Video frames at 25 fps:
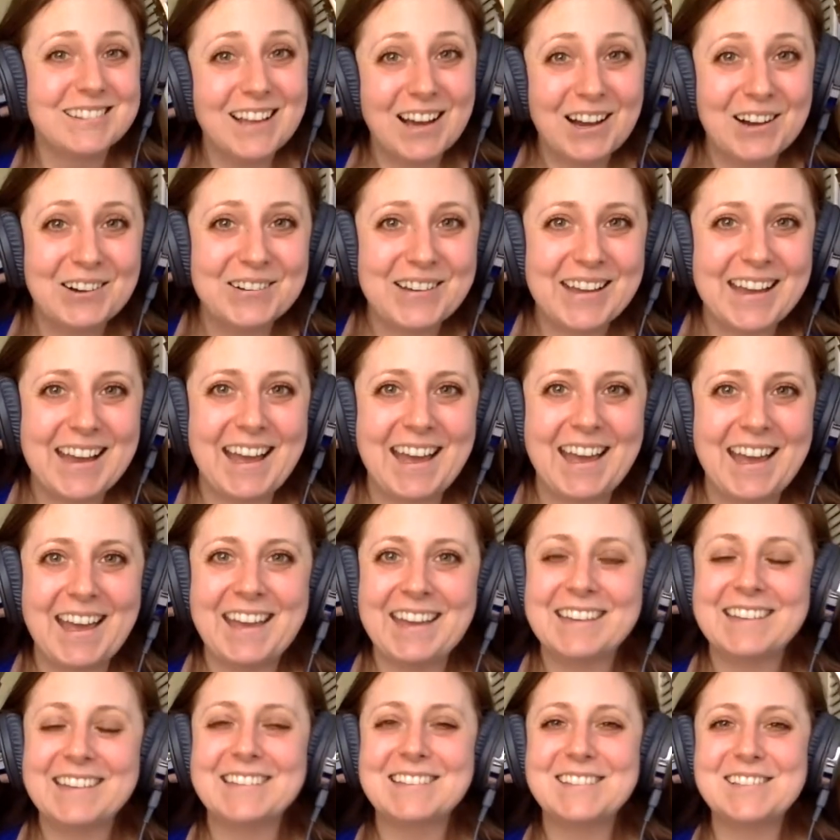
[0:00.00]

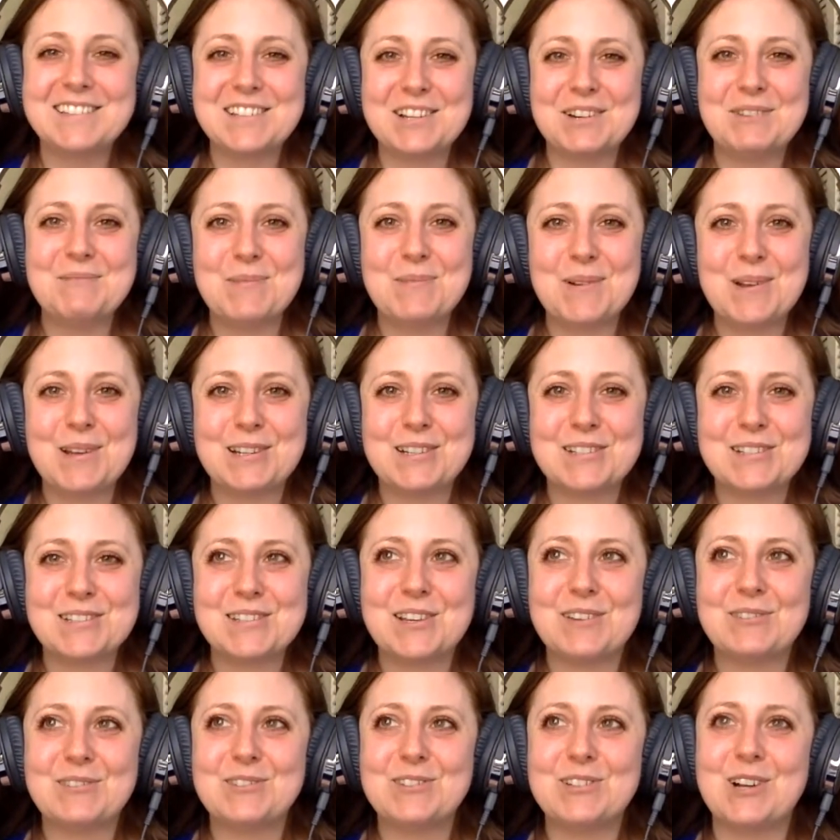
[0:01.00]
Okay? Don't put
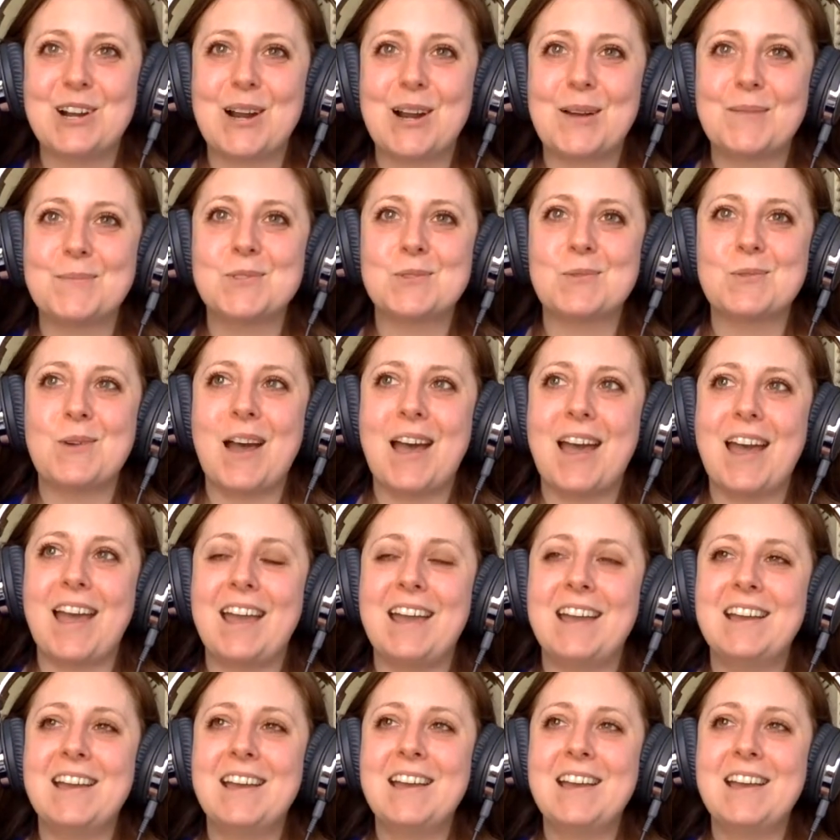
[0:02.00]
yourself in harm's way.